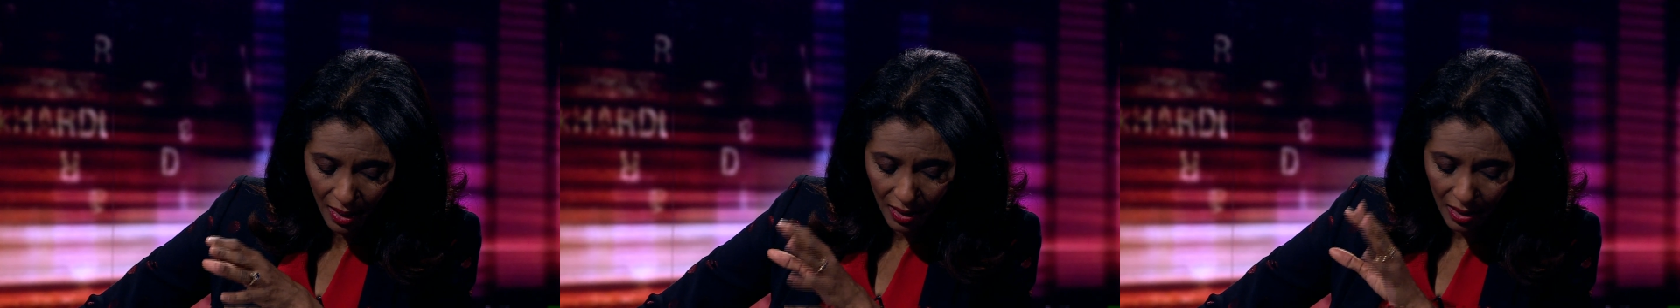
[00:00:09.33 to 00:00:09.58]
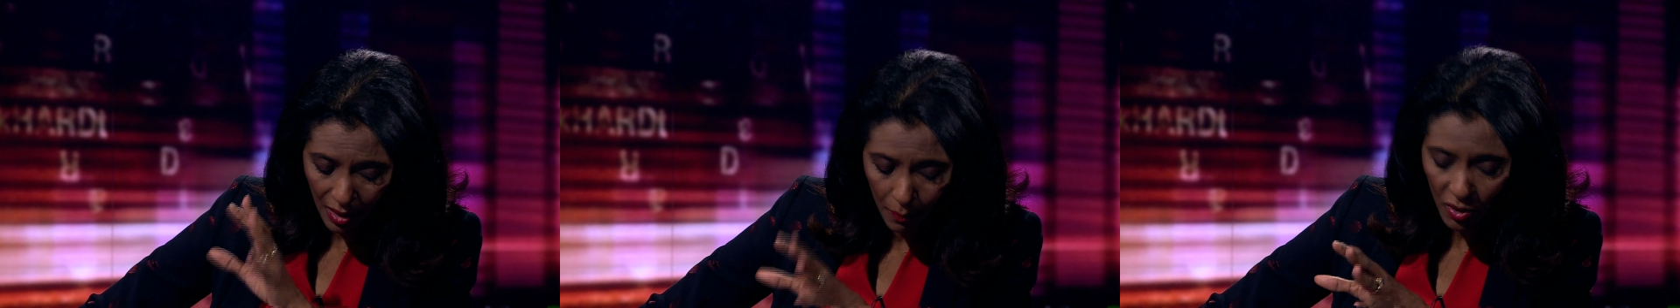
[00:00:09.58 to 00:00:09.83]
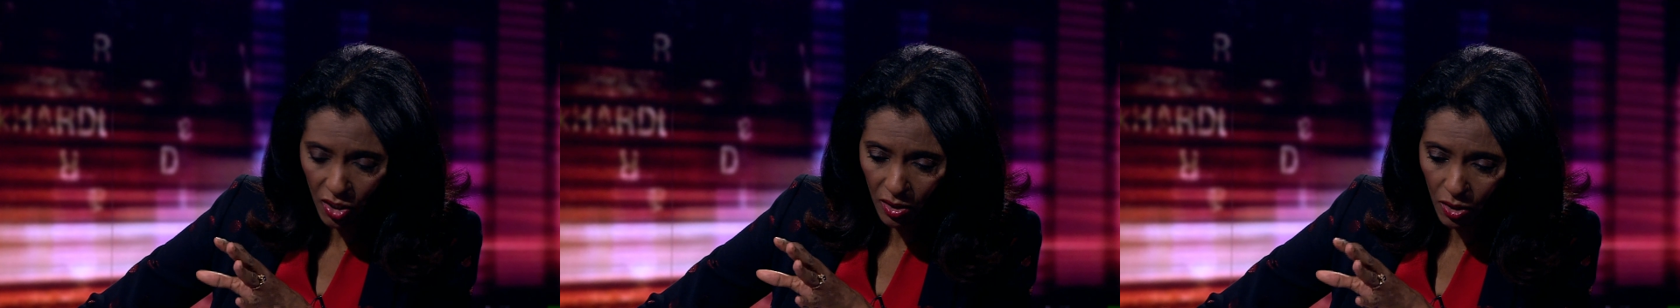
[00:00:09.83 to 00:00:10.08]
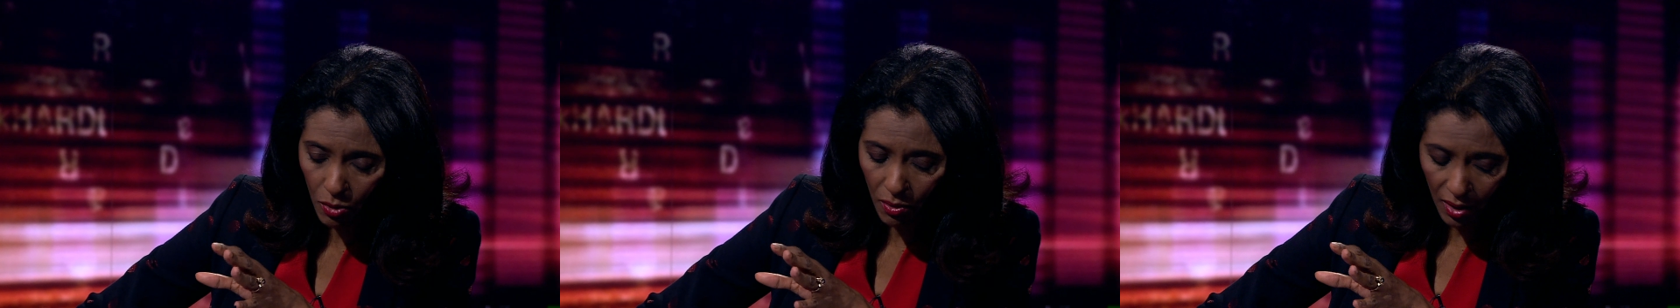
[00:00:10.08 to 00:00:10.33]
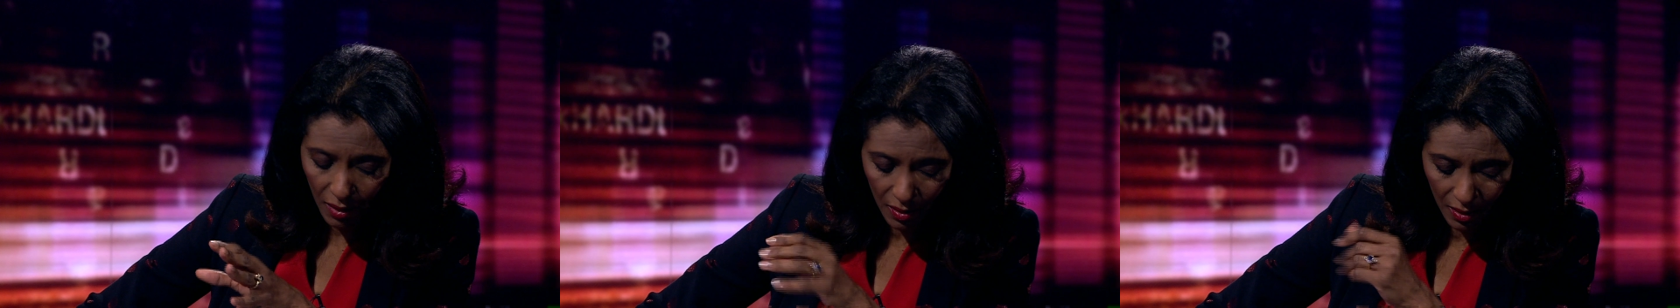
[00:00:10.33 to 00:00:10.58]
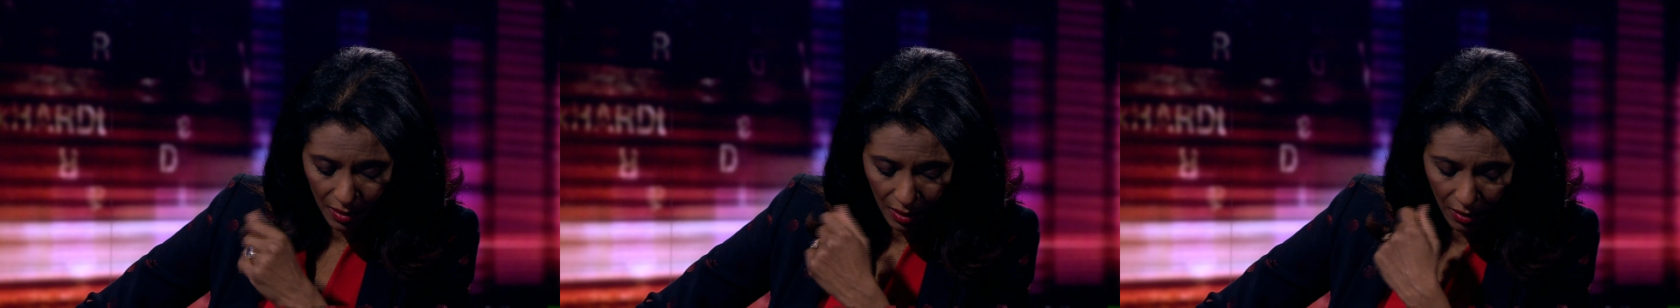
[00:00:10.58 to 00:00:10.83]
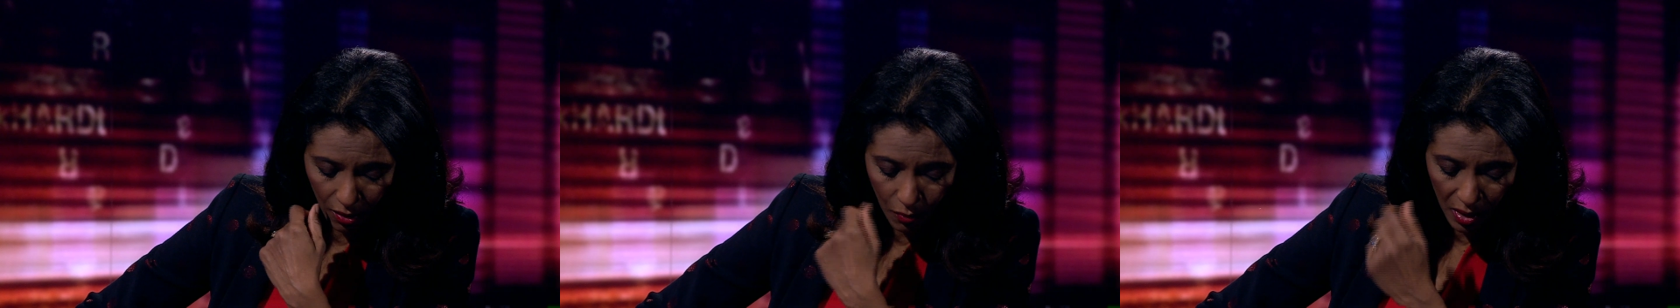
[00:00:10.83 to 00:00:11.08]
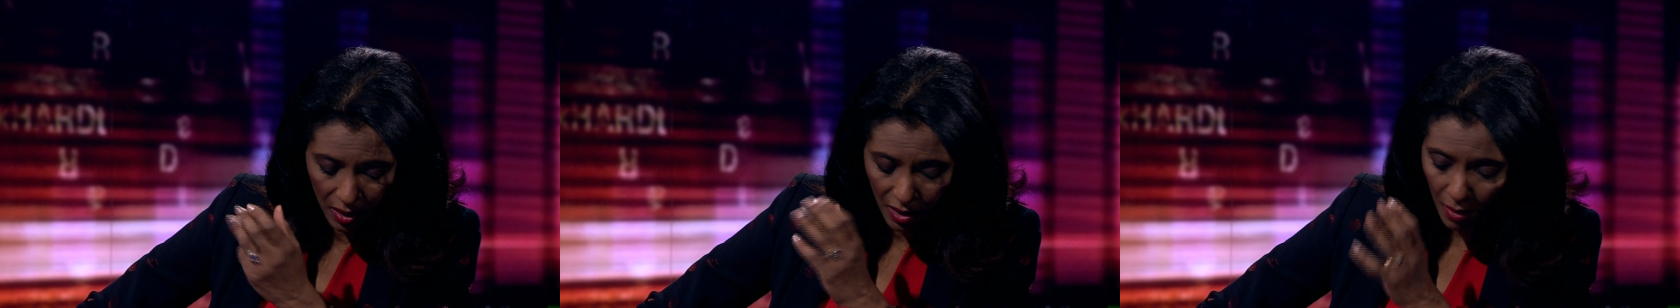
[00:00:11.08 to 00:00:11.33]
established in
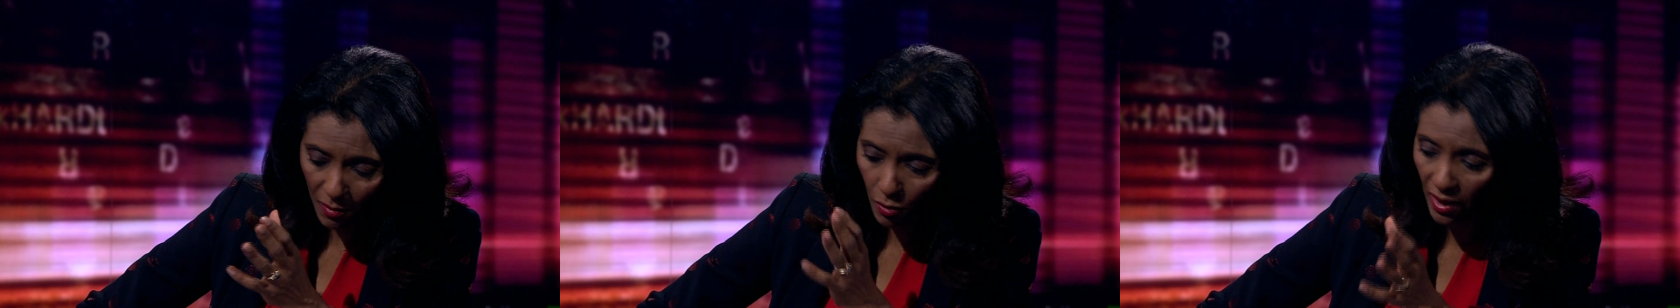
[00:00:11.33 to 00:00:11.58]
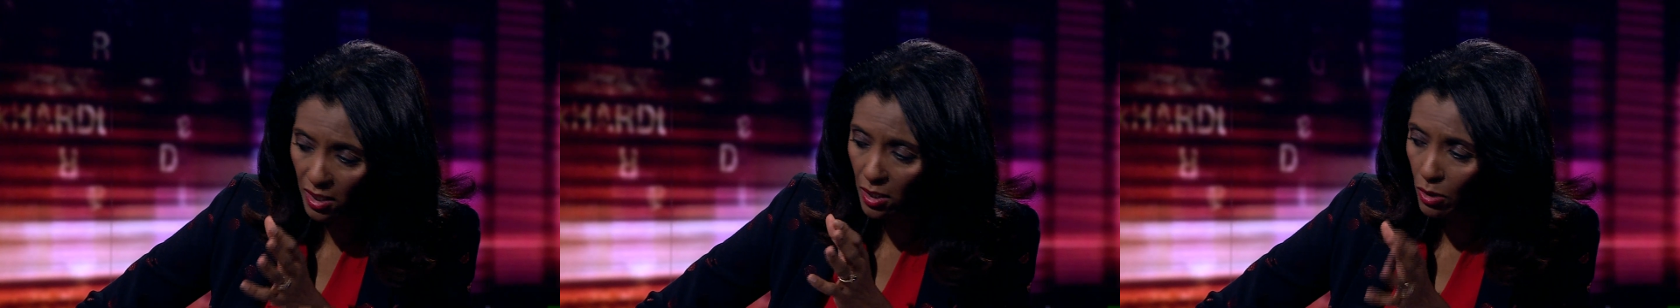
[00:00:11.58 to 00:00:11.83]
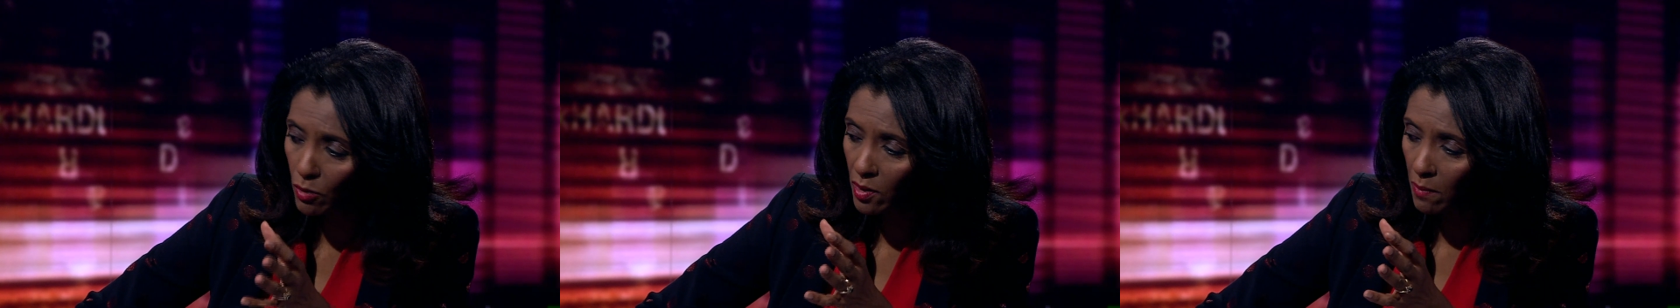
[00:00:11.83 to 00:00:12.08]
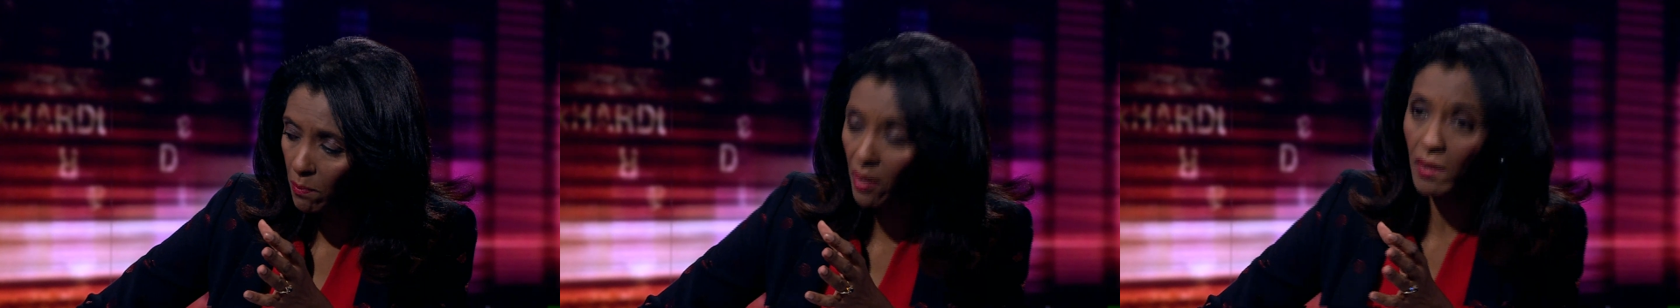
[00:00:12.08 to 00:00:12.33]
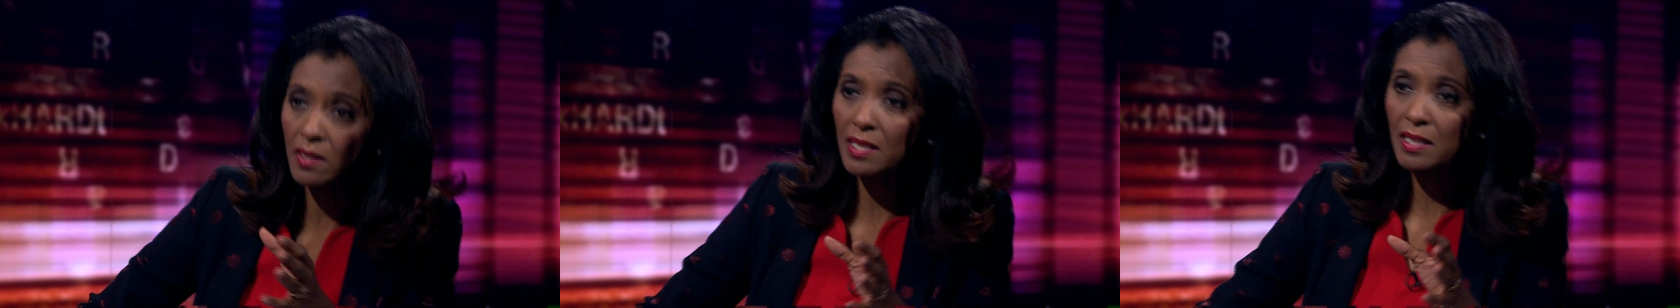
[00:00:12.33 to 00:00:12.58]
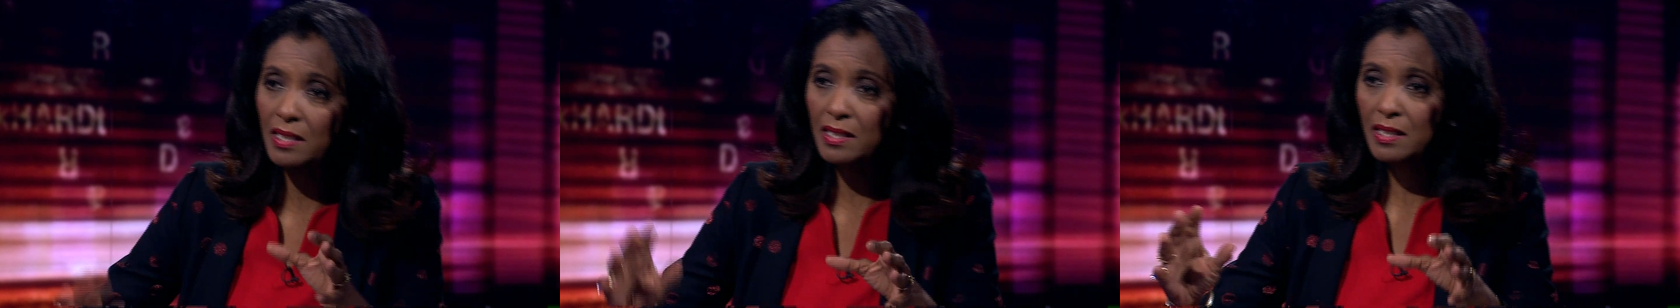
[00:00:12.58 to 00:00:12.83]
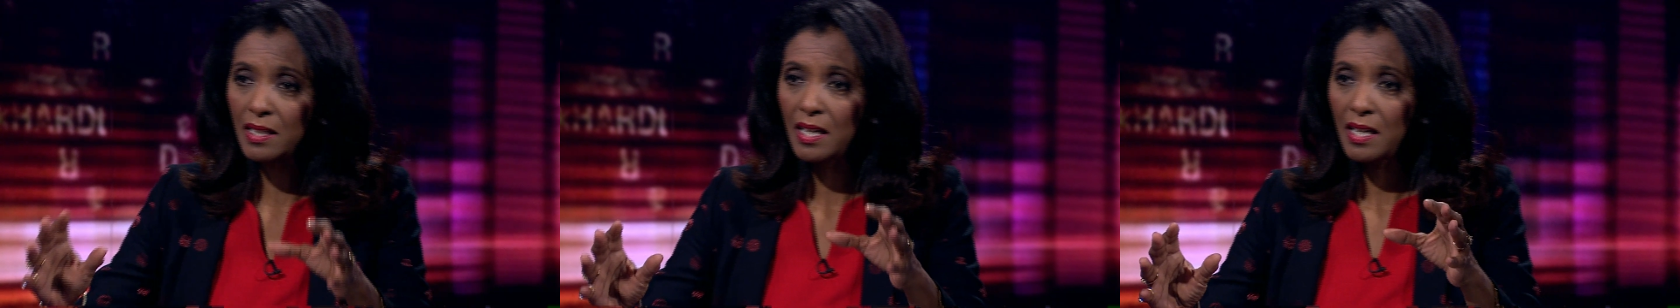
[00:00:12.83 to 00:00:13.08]
2003, the Democratic Union Party, can,